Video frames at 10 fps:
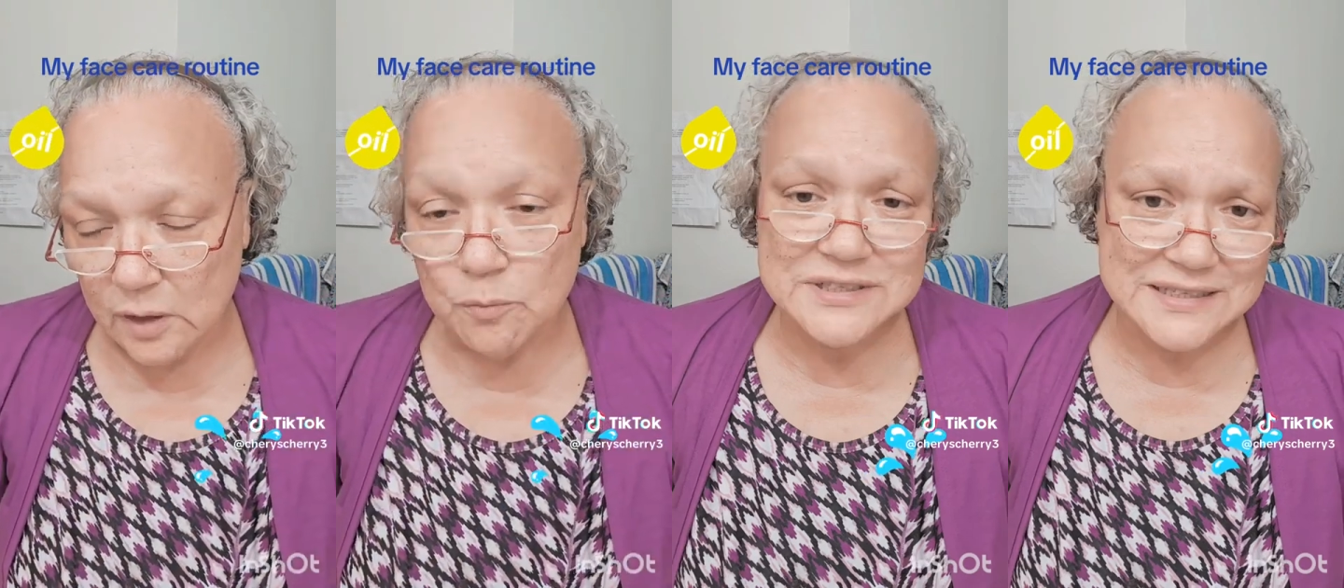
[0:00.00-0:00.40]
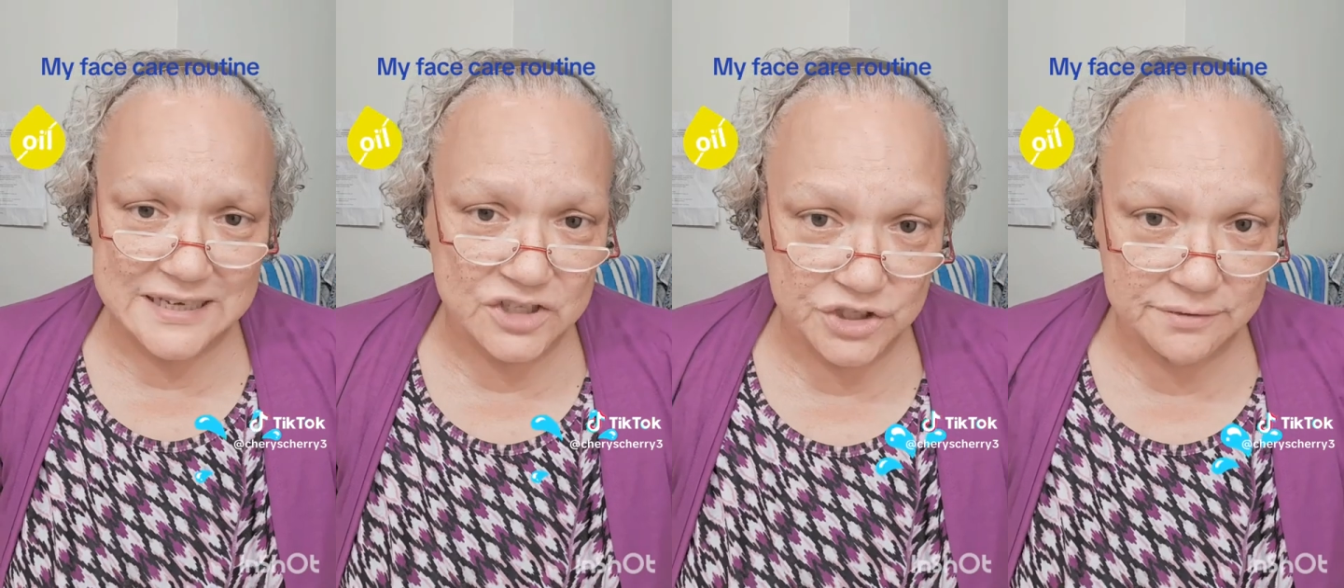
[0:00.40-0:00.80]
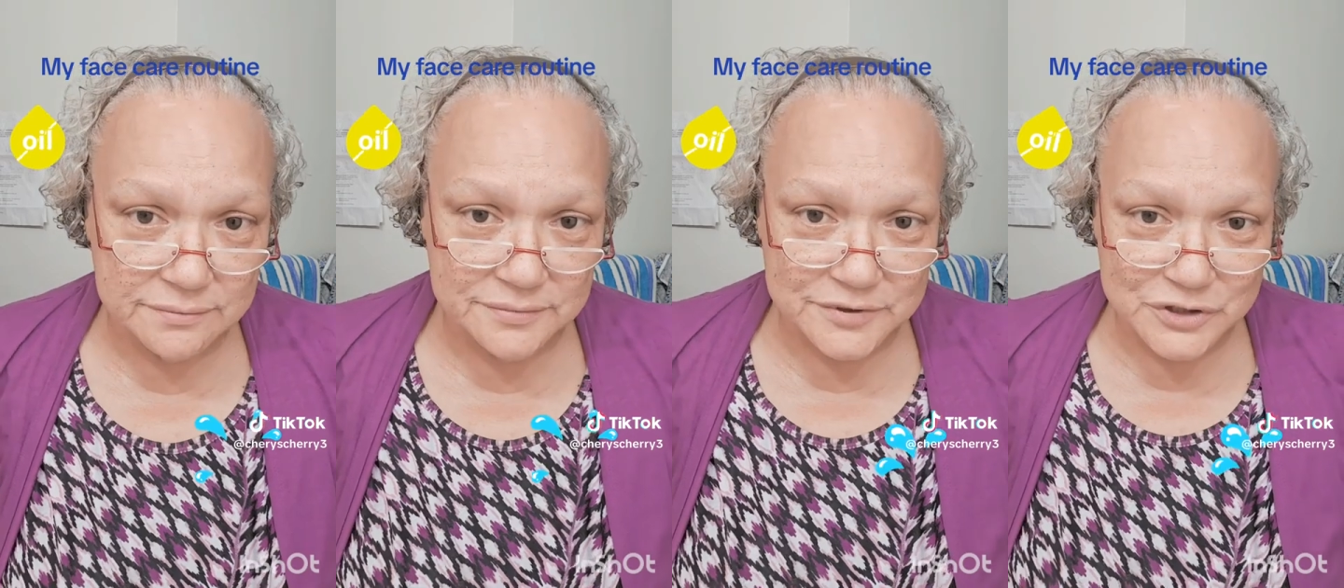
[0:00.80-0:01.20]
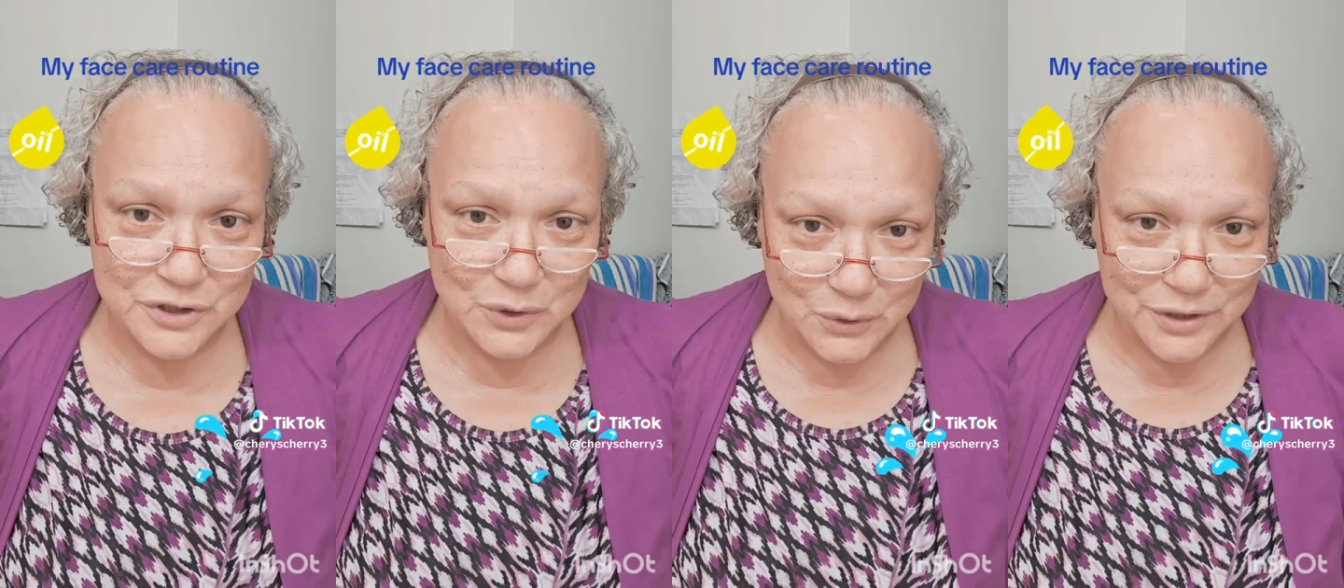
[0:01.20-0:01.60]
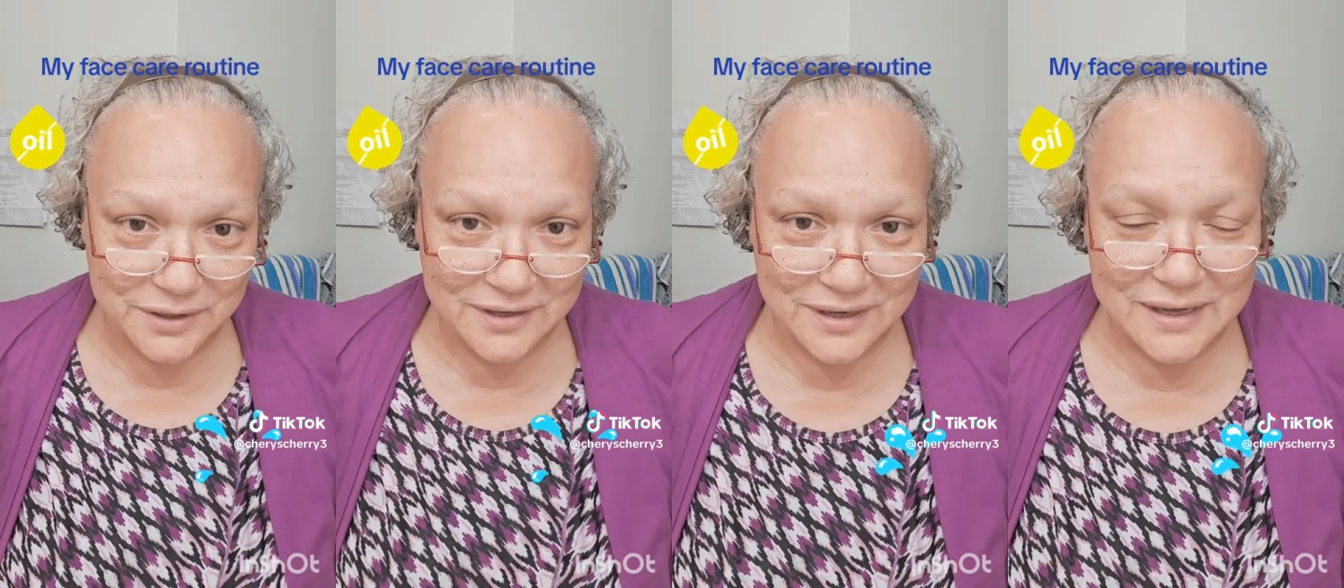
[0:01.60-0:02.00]
presentation to the Lord,
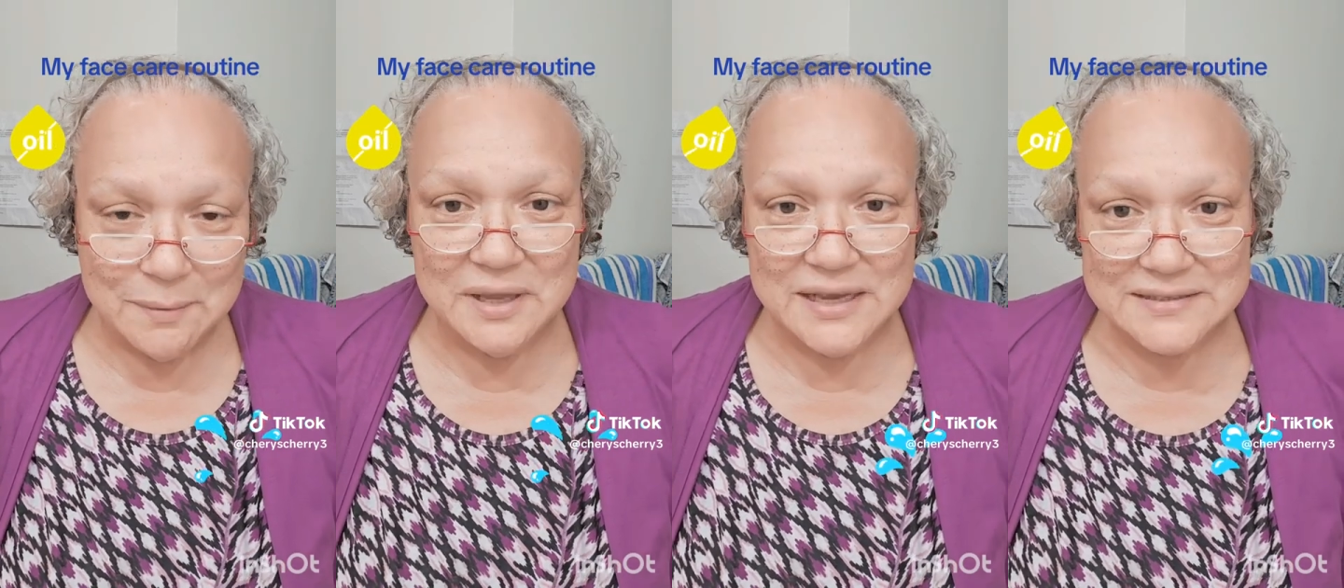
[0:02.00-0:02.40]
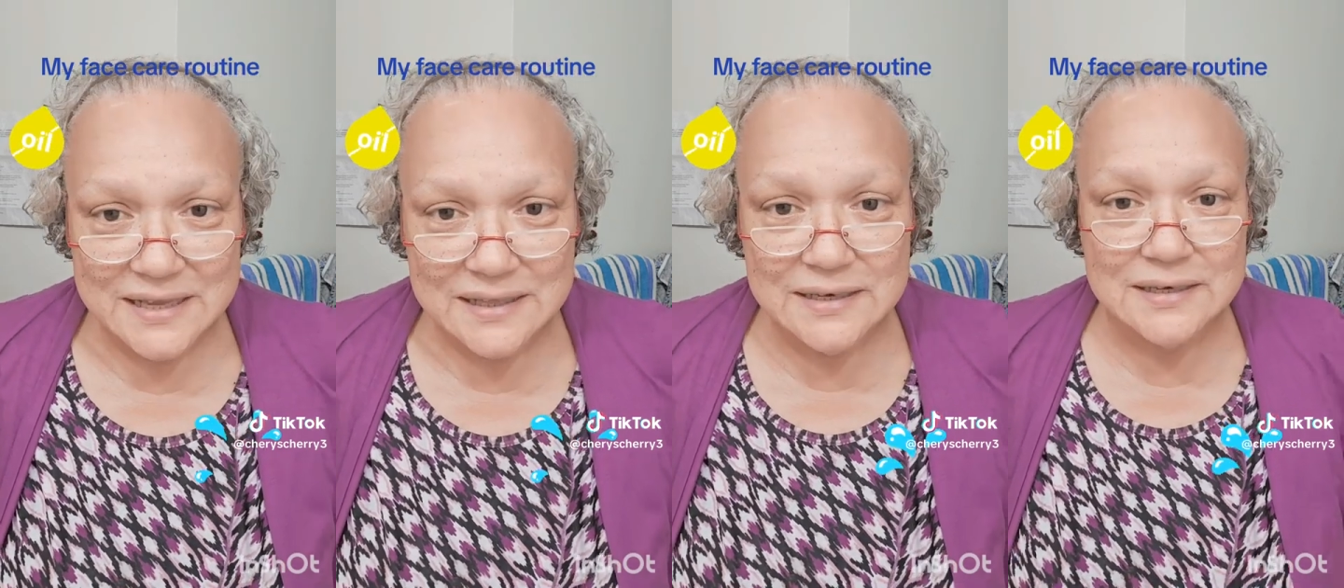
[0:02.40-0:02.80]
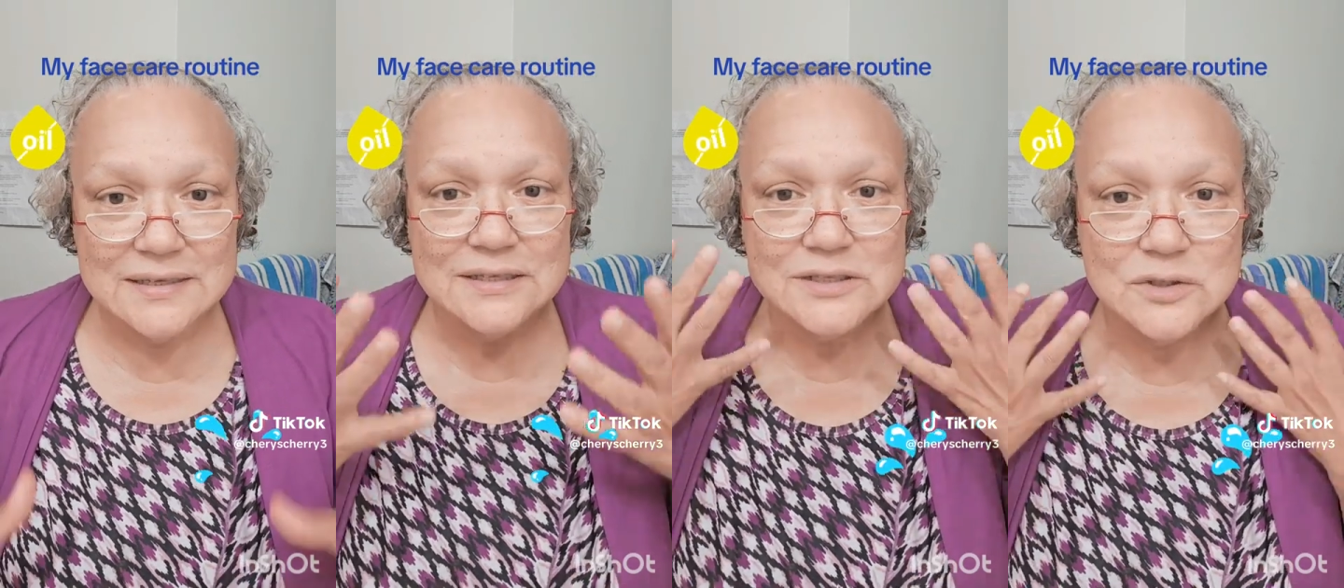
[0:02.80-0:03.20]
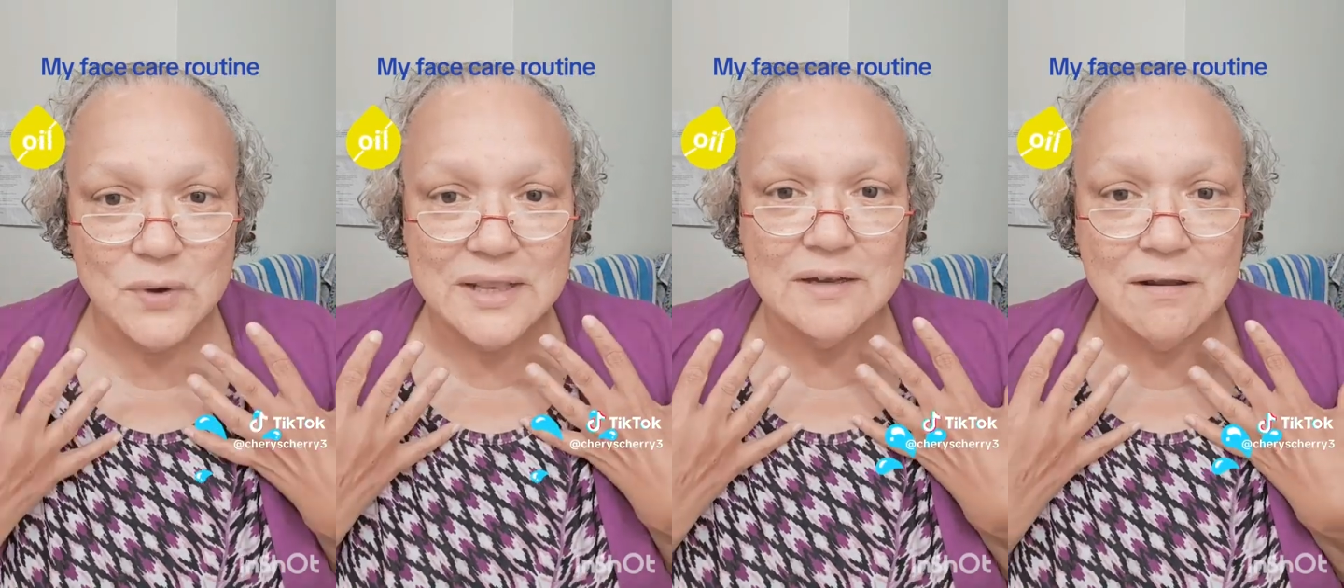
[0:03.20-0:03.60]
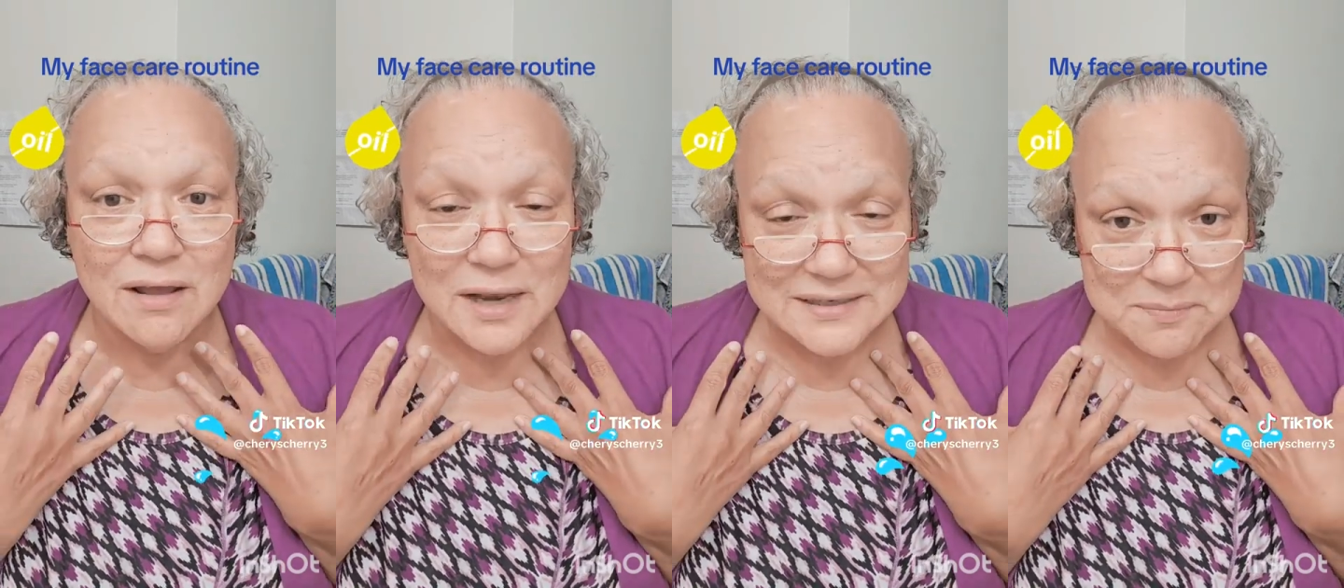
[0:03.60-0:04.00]
because I think that this is the way that
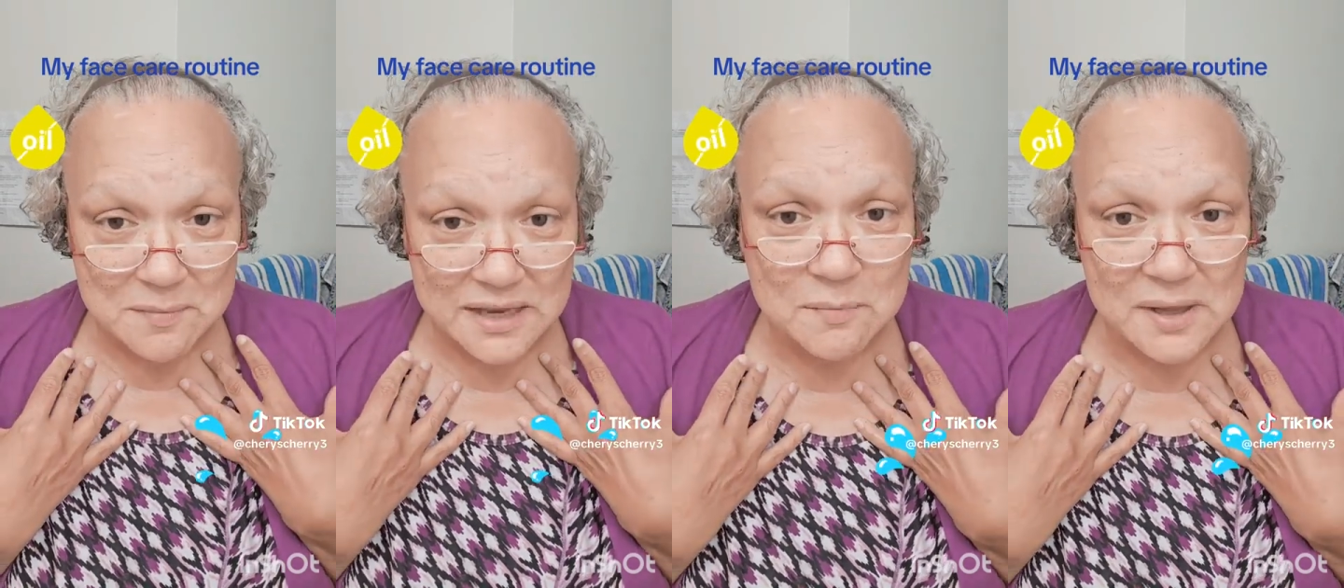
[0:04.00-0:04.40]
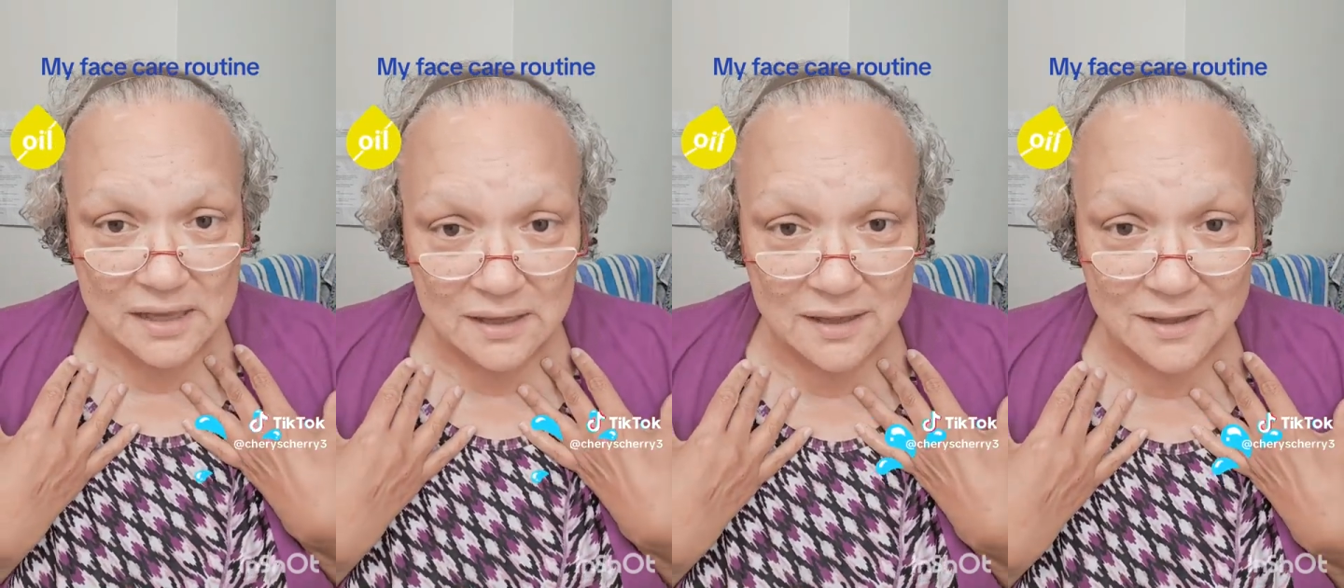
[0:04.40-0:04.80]
God has made me.